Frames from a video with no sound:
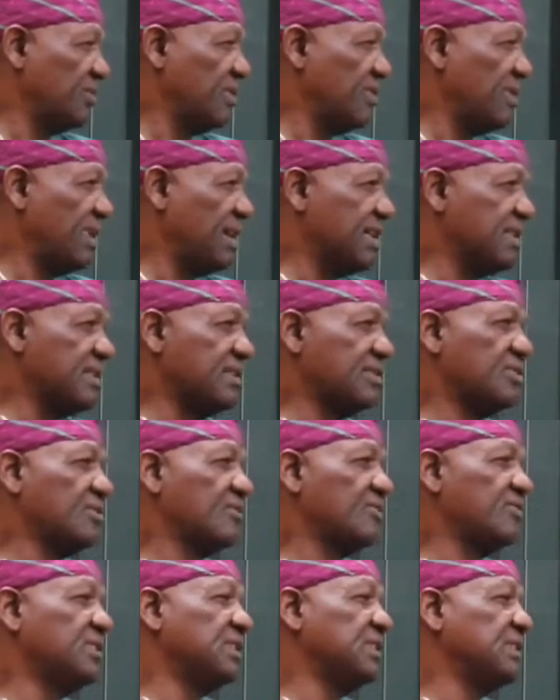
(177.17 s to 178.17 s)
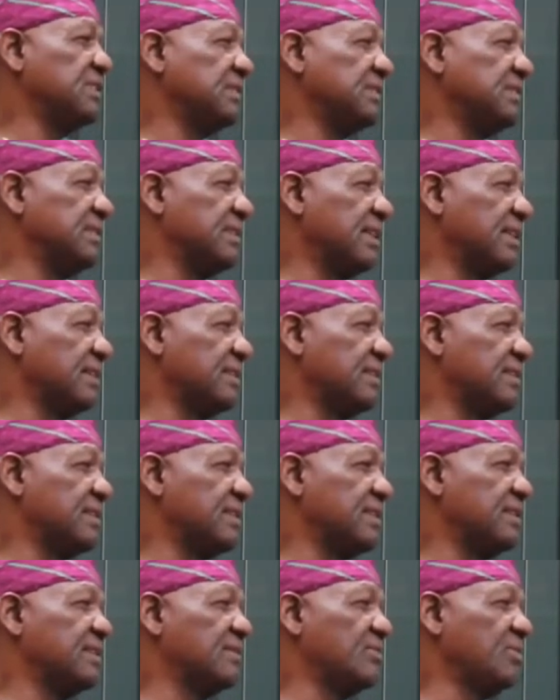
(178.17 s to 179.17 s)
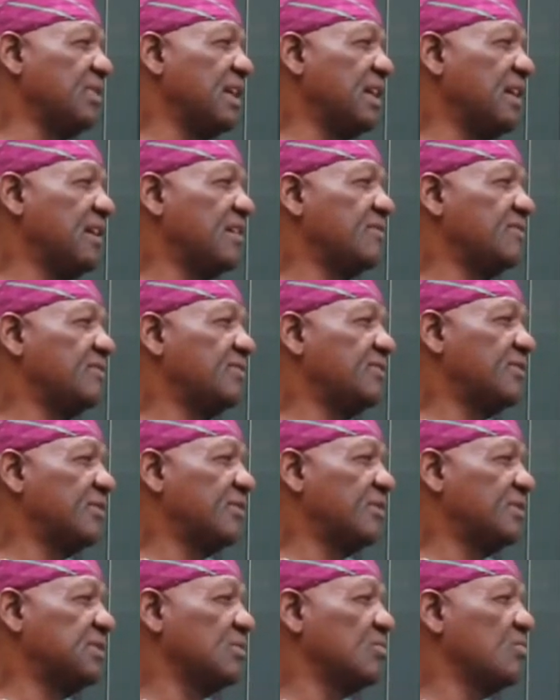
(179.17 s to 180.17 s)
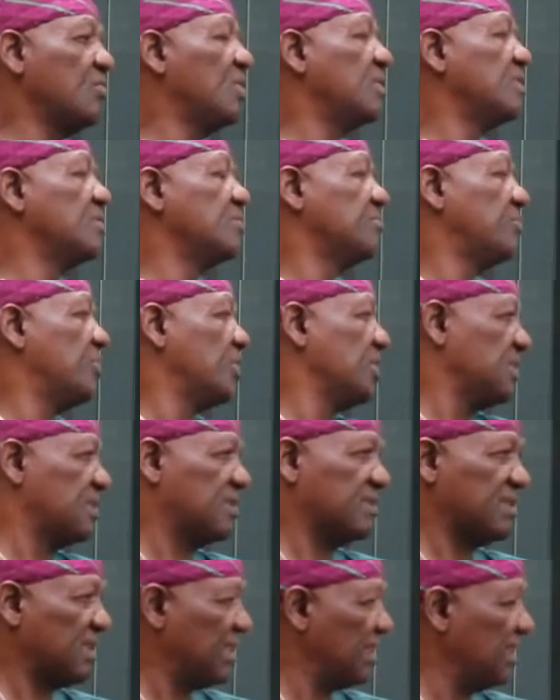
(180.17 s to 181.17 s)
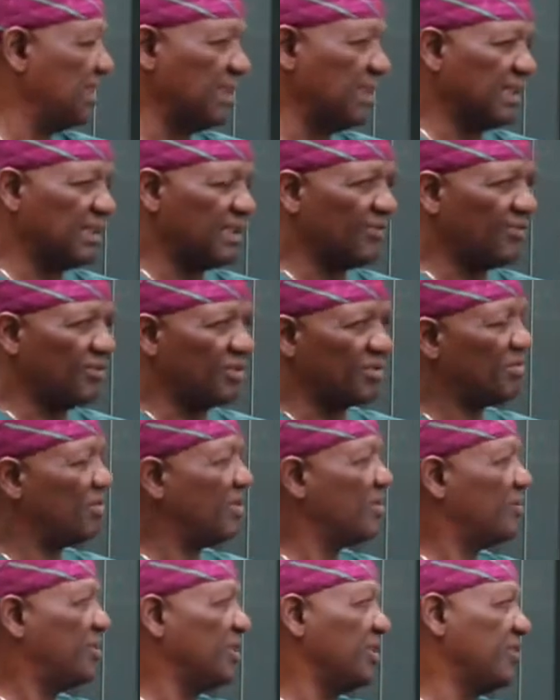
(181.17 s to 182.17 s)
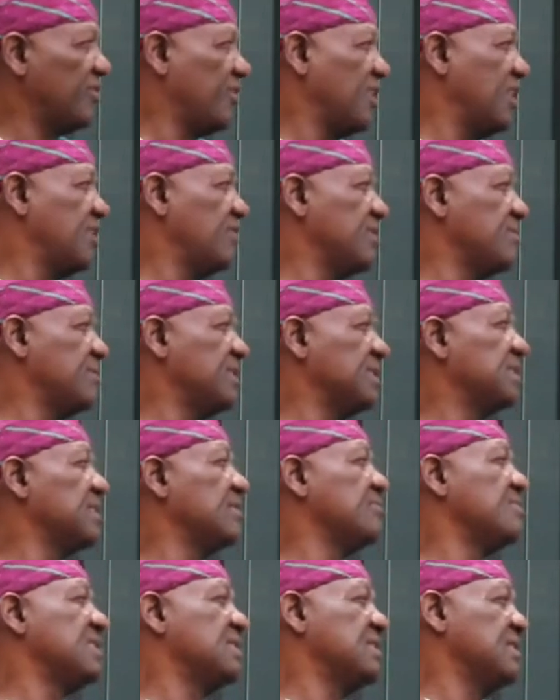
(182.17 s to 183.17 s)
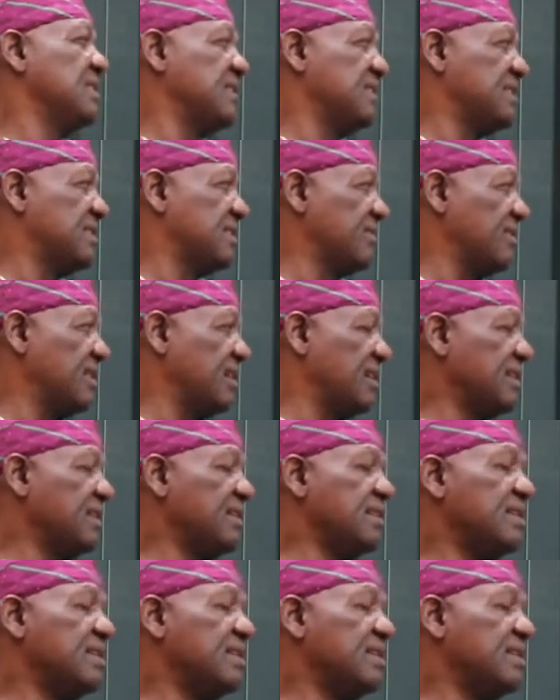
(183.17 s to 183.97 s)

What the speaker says: when we had a survey that says we have 41.5 MSMEs in Nigeria,